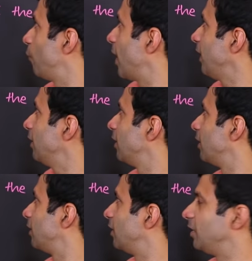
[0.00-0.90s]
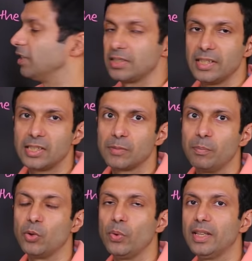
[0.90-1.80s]
find the distance
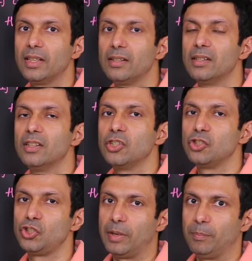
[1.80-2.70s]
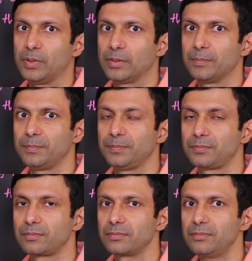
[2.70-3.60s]
between the ships,
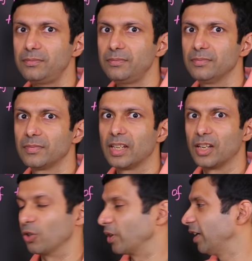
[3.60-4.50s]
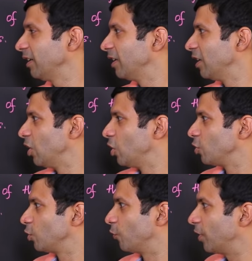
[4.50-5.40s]
okay?
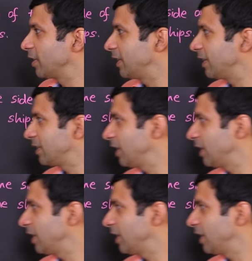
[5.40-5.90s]
So first let's